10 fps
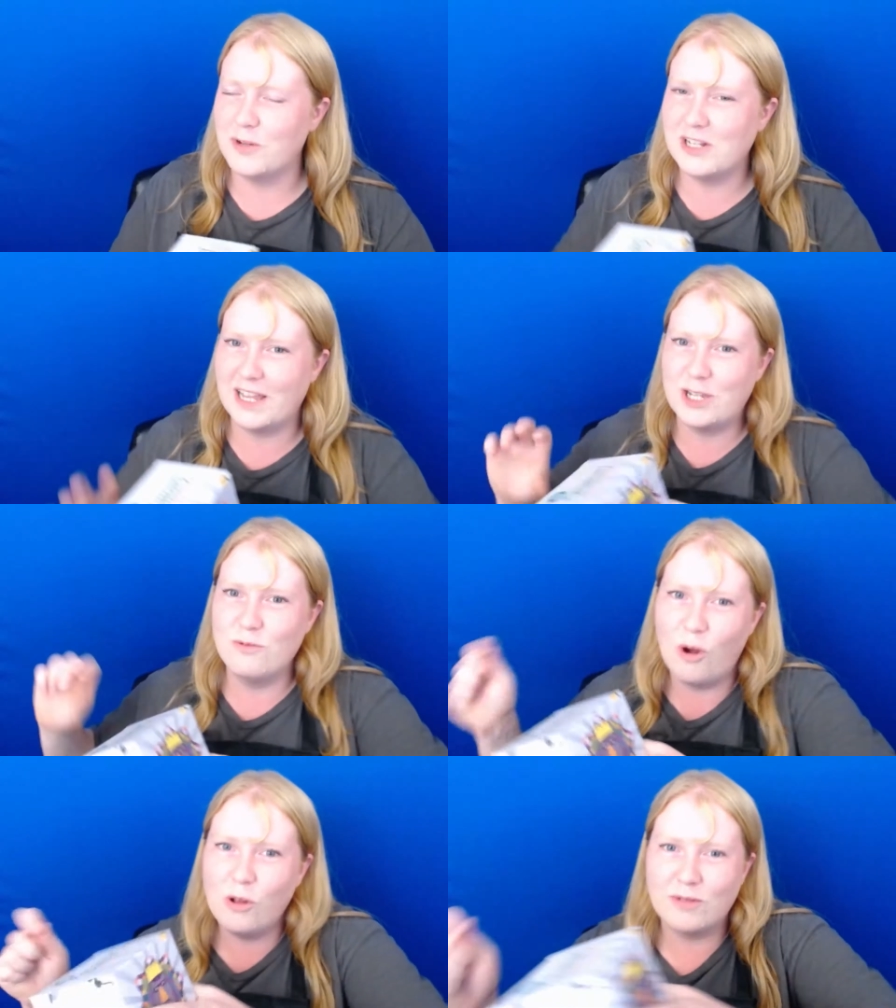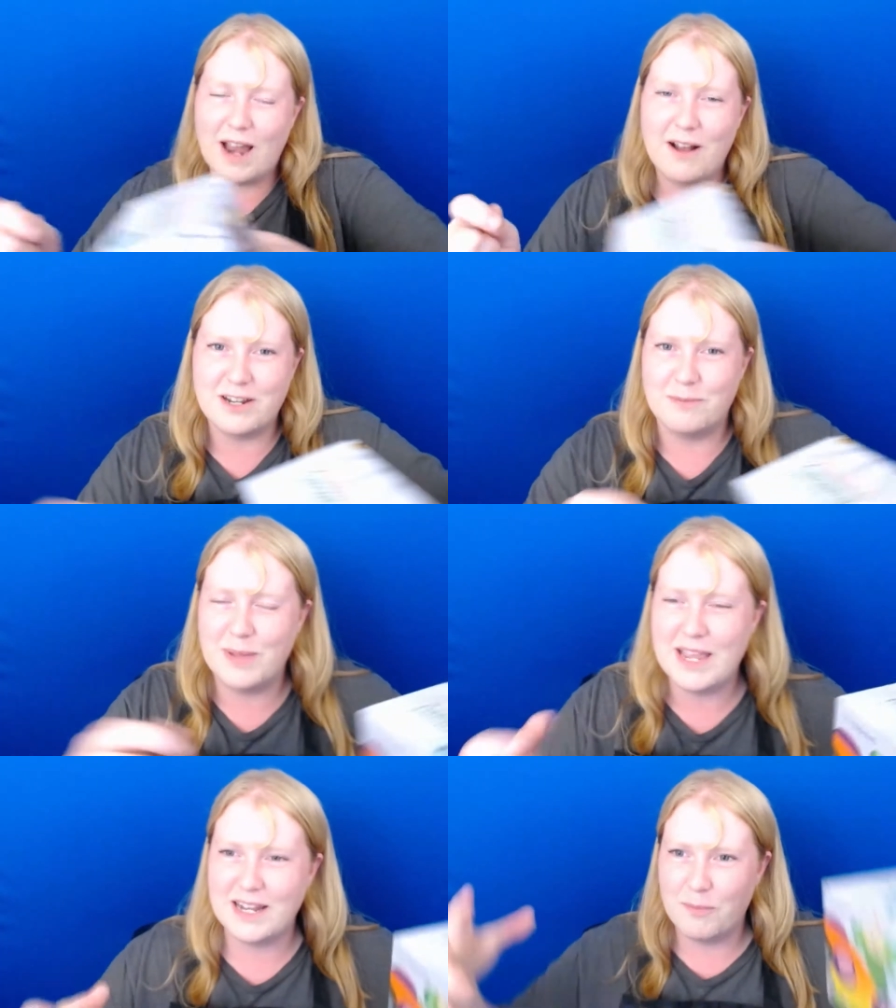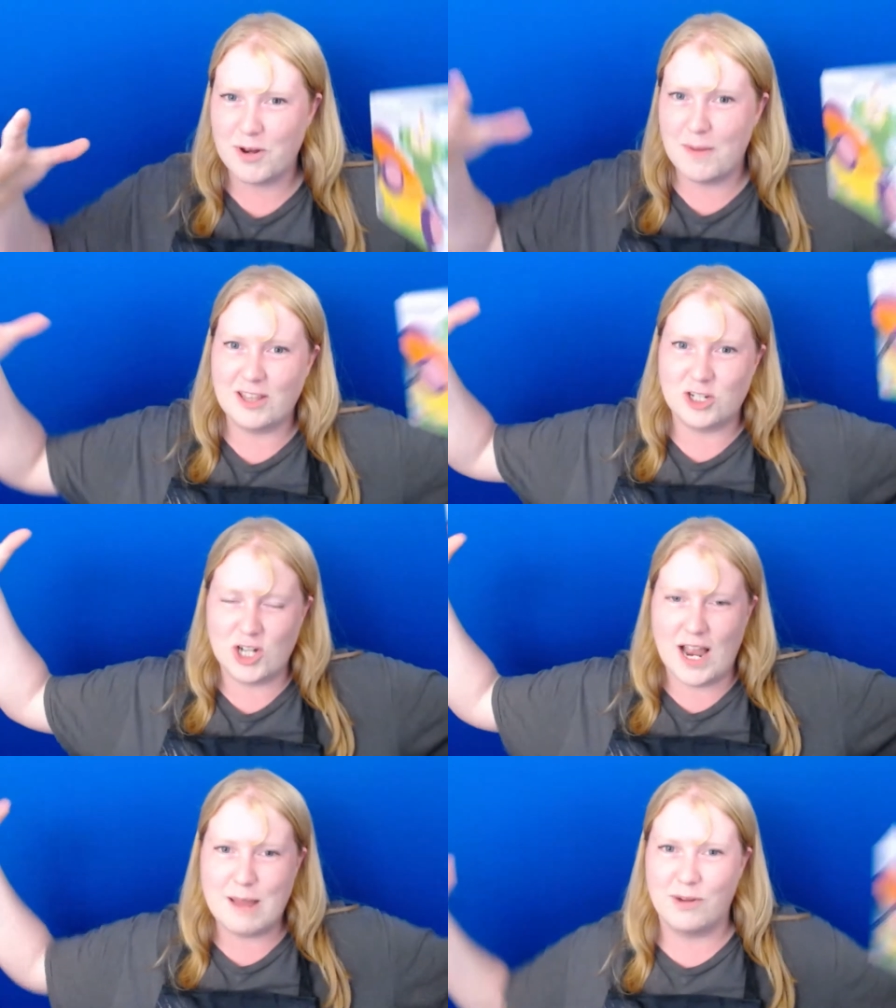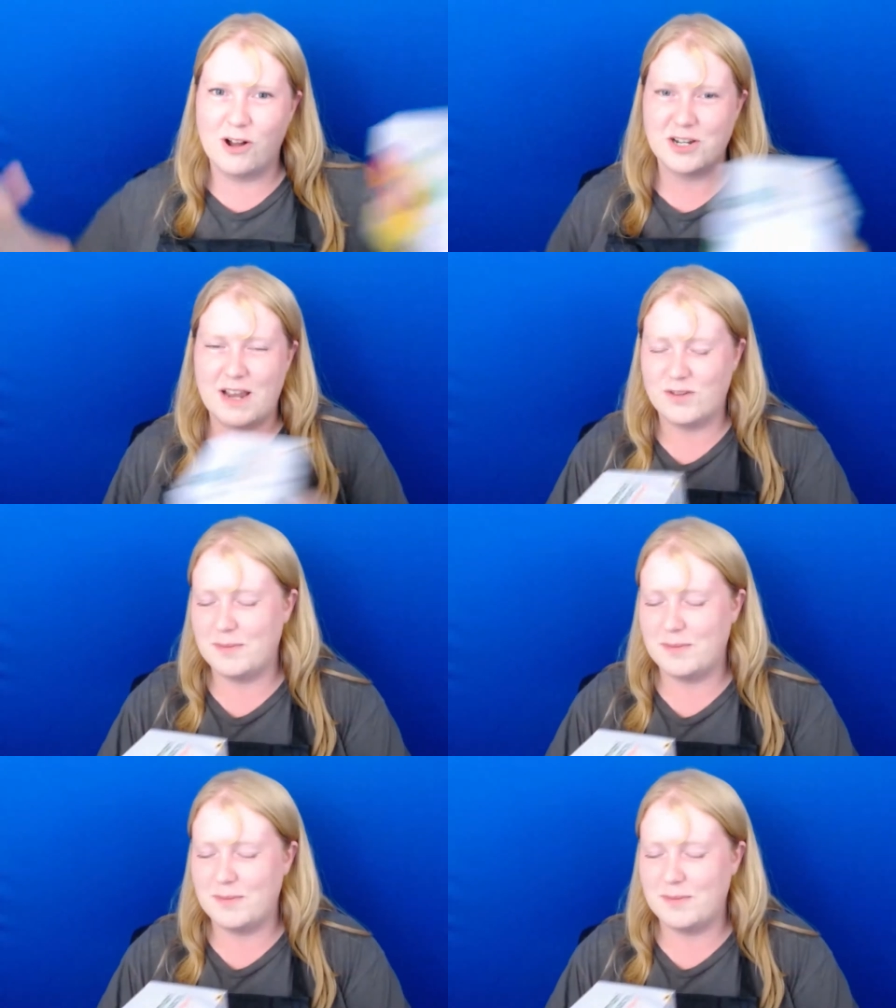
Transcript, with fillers: but like you roll around and you pick it up and you make this giant ball and you have to